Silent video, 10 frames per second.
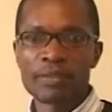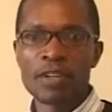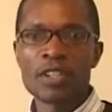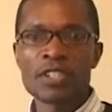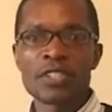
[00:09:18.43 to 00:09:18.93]

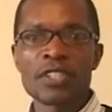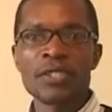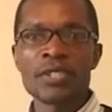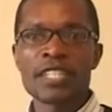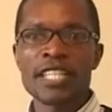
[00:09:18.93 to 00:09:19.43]
also
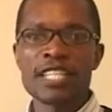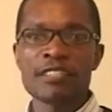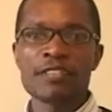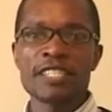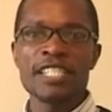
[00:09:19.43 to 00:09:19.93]
used in
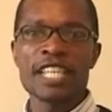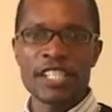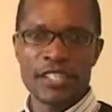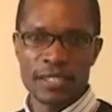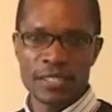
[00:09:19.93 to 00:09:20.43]

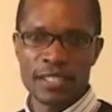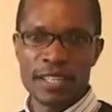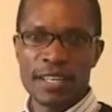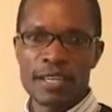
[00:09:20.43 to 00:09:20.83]
refrigeration,